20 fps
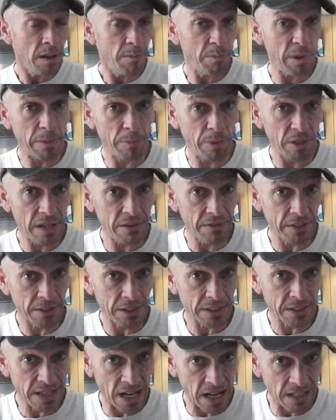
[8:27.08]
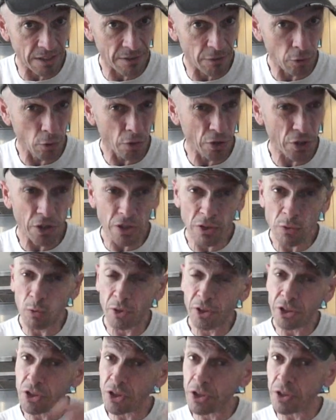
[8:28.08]
people leaving the dance floor. Since
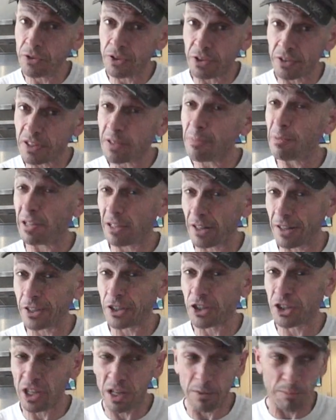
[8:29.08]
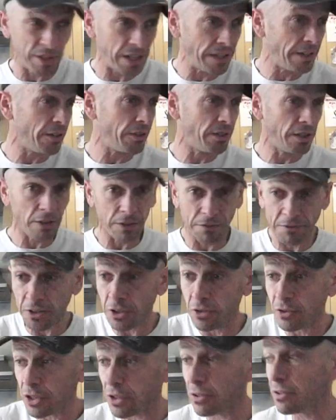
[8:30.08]
one or two do, it's a bit like sheep. Then another
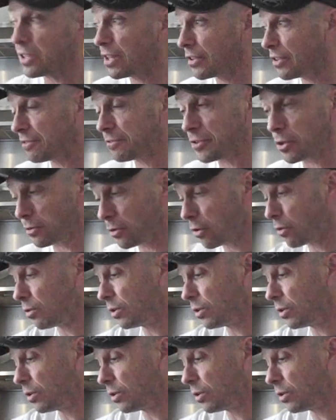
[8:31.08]
few do, another few. Oh,